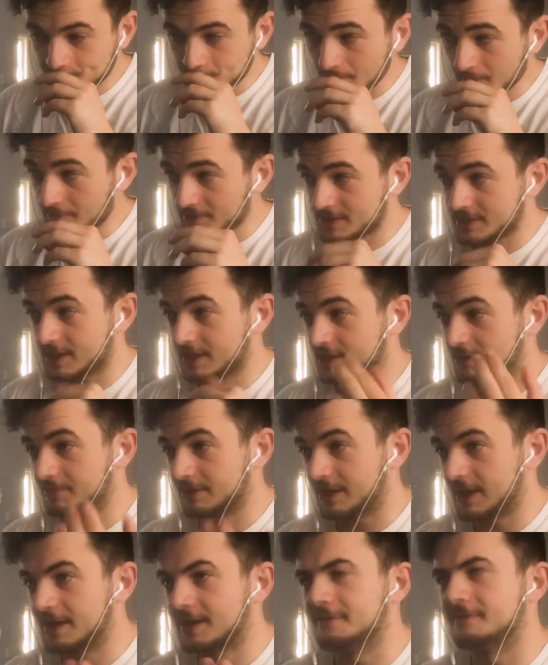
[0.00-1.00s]
But to get them
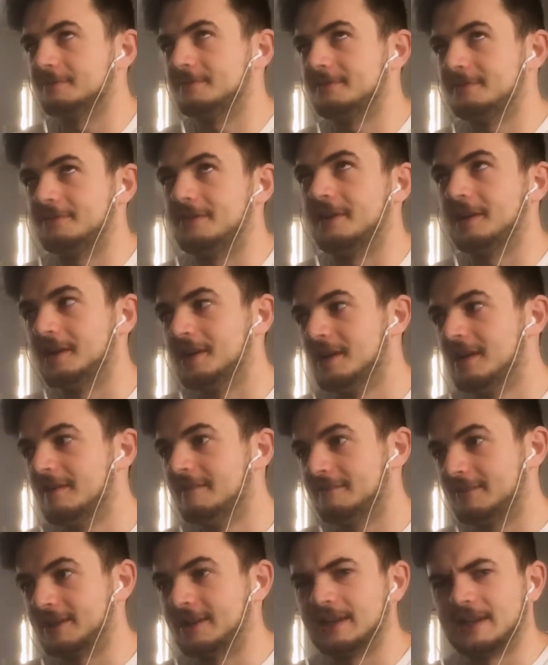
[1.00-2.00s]
again, in,
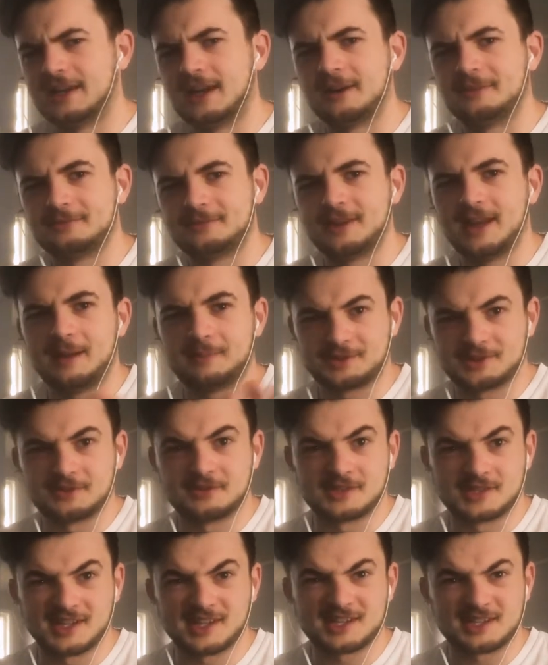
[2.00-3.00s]
funnily enough, episode
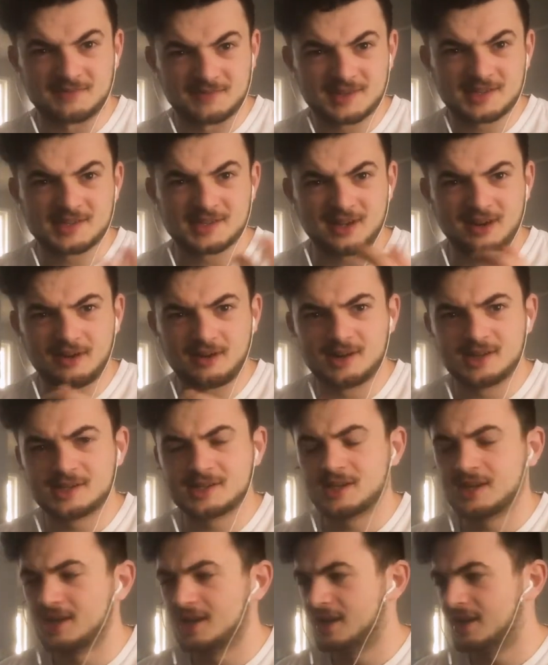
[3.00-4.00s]
6 of this series,
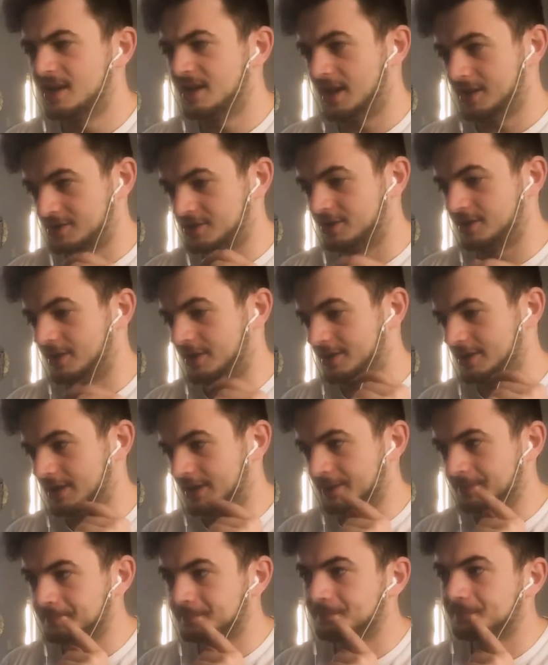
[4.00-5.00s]
that's a good idea.